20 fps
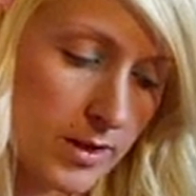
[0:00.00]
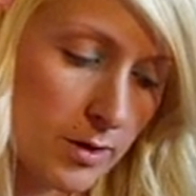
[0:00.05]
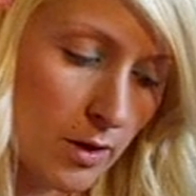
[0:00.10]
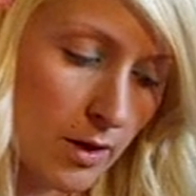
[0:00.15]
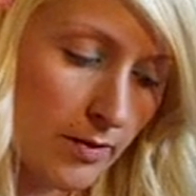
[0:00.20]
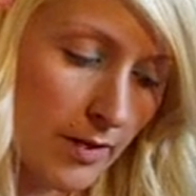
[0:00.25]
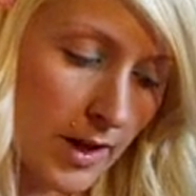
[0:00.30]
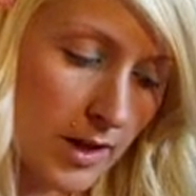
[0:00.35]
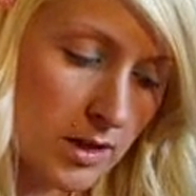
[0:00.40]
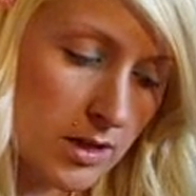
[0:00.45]

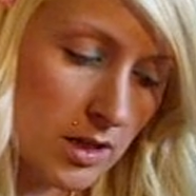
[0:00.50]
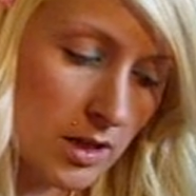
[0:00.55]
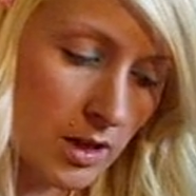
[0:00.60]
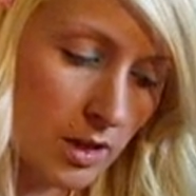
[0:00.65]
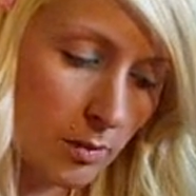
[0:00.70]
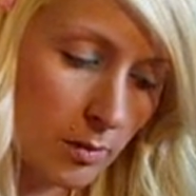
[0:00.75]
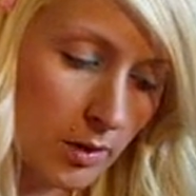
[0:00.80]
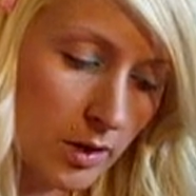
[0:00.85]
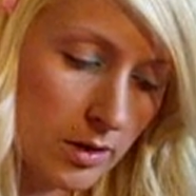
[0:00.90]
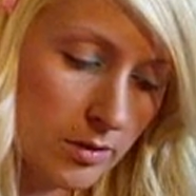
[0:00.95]
So I've
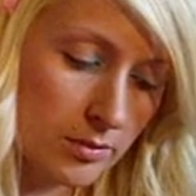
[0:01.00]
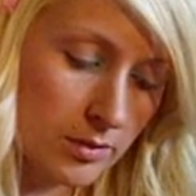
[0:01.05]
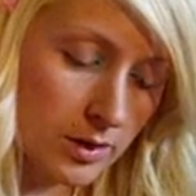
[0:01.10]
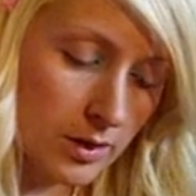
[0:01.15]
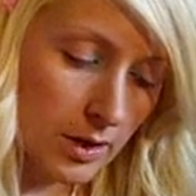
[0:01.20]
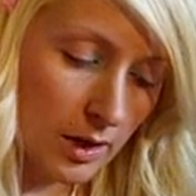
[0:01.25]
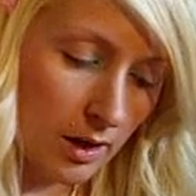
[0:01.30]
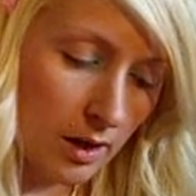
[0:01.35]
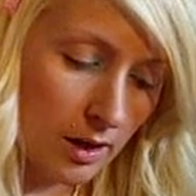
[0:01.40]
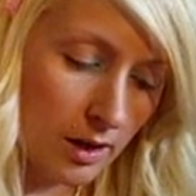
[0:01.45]
actually worked
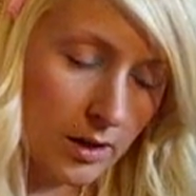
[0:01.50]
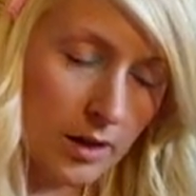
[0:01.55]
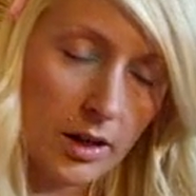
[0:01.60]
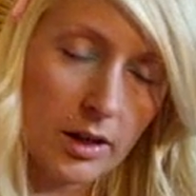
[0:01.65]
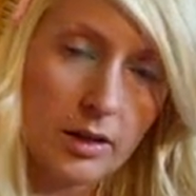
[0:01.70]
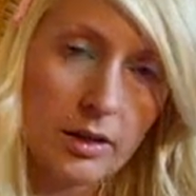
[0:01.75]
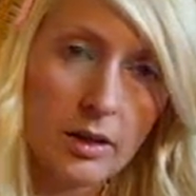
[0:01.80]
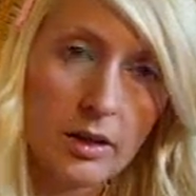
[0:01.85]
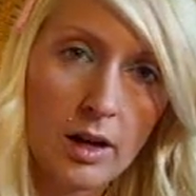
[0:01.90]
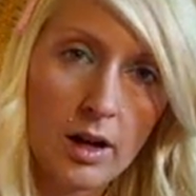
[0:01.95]
really hard
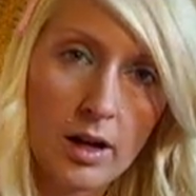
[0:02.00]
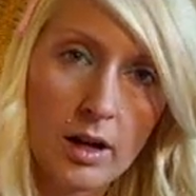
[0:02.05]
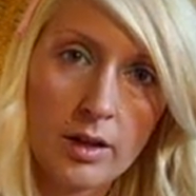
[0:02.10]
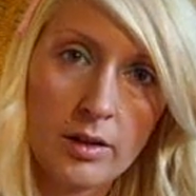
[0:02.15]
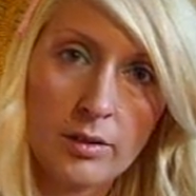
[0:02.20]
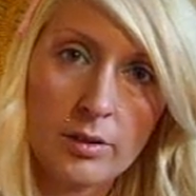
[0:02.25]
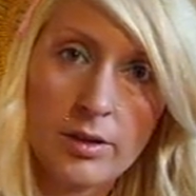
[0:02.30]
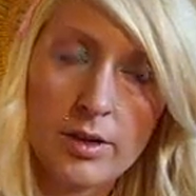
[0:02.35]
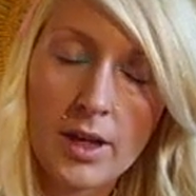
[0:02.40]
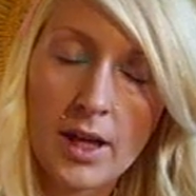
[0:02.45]

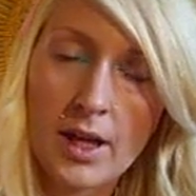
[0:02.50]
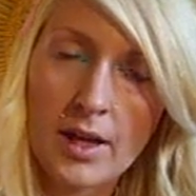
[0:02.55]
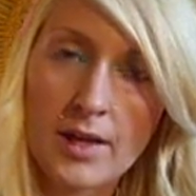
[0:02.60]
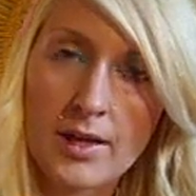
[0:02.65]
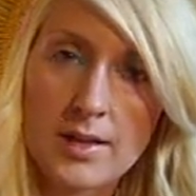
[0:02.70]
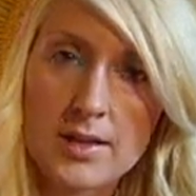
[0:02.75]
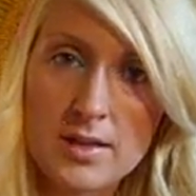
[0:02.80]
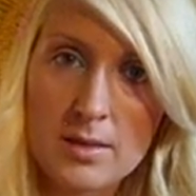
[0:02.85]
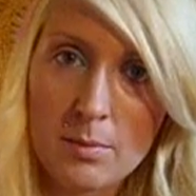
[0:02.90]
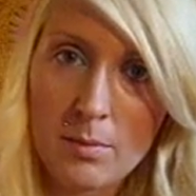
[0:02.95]
on
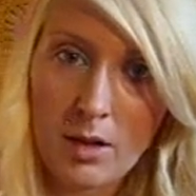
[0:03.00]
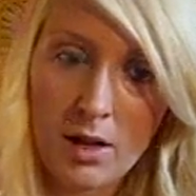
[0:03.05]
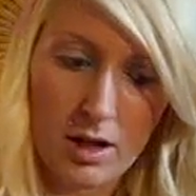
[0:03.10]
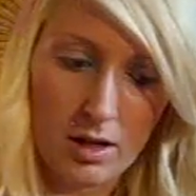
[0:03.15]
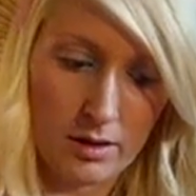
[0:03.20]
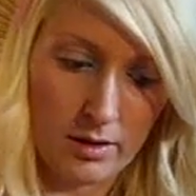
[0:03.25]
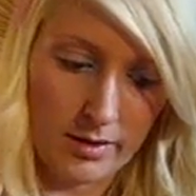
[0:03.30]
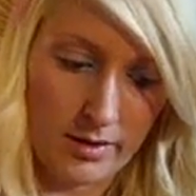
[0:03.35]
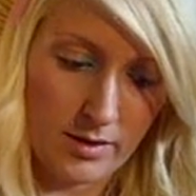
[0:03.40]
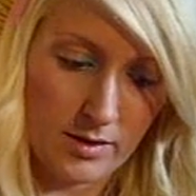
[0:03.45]
creating some
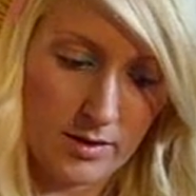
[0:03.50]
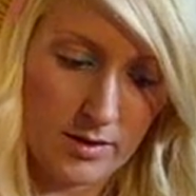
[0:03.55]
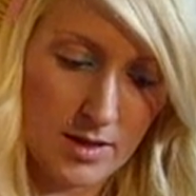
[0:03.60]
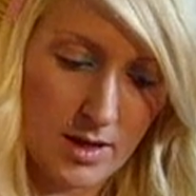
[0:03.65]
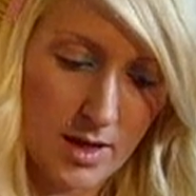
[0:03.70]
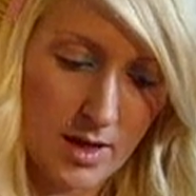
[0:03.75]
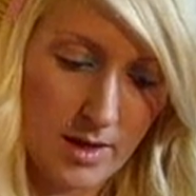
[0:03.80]
colors